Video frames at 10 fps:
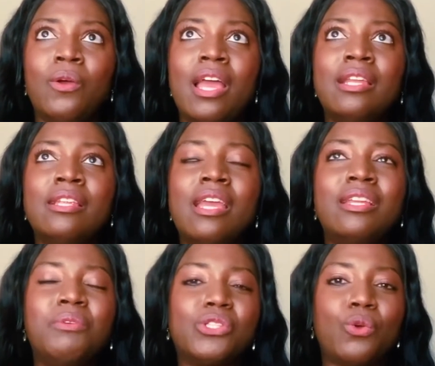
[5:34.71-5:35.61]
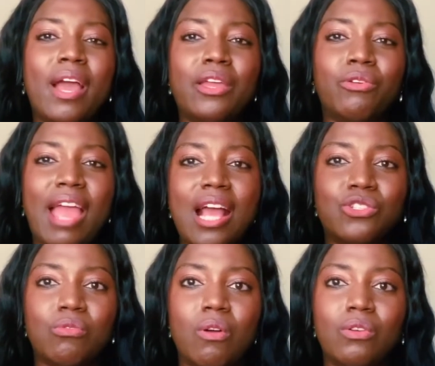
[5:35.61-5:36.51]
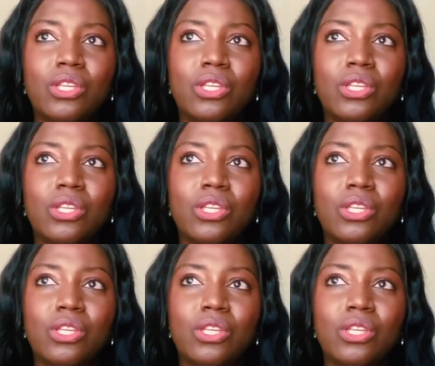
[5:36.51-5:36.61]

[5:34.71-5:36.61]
and it was quite gradual.